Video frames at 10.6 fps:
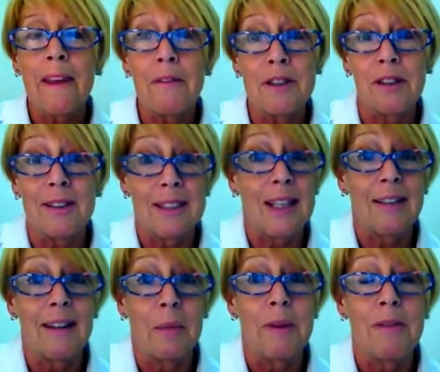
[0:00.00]
resulting in
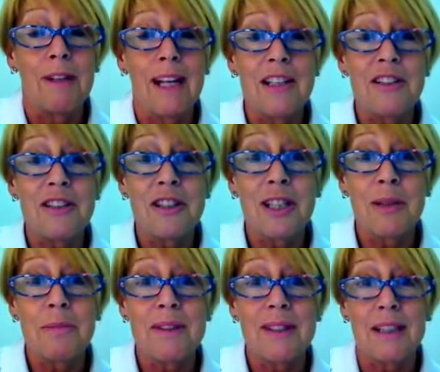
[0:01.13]
happier
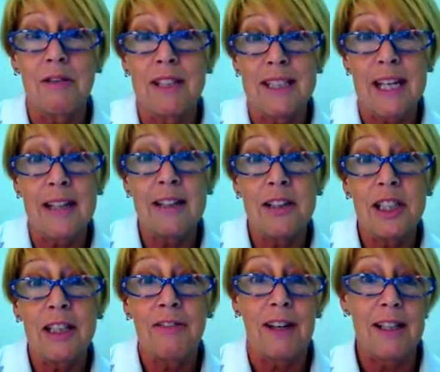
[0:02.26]
relationships, increased
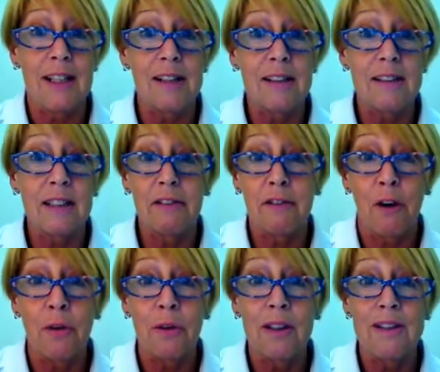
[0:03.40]
energy, vitality,
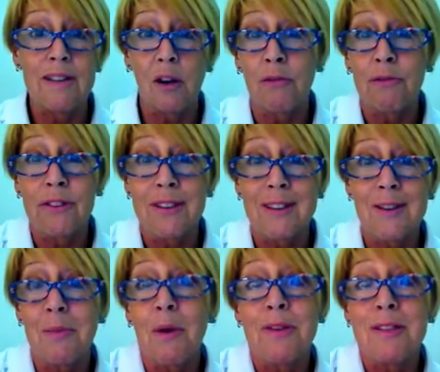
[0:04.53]
focus, confidence,
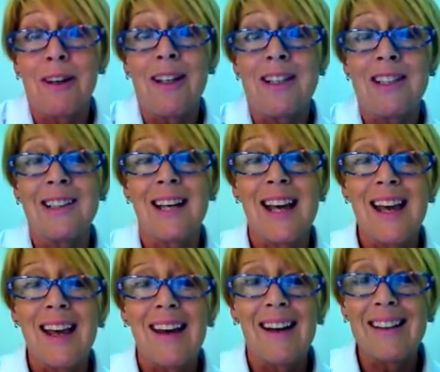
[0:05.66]
motivation
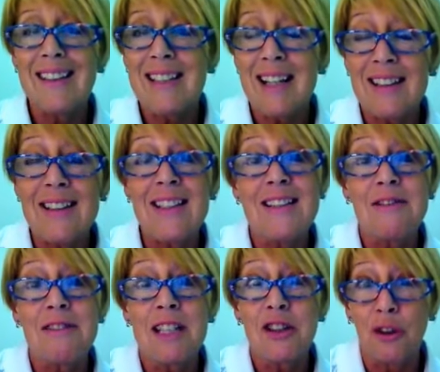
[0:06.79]
and the tenacity to
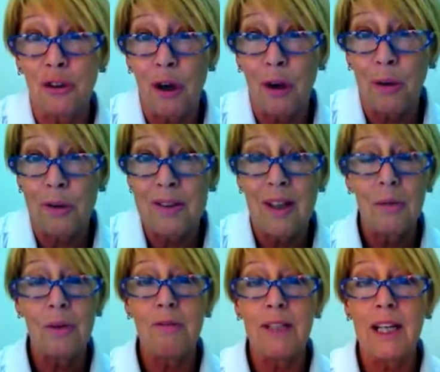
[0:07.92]
reach your goals,
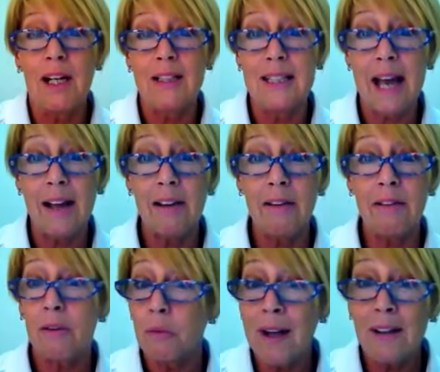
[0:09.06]
whether regarding health,
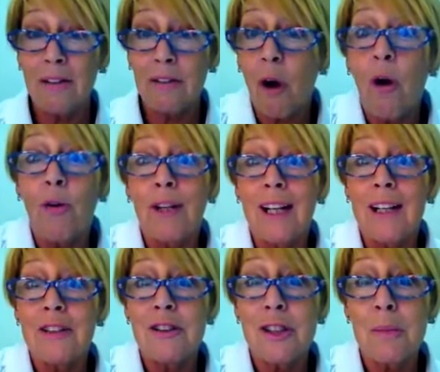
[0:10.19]
wealth or
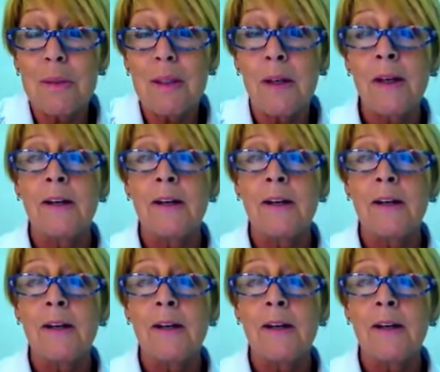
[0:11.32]
relationships.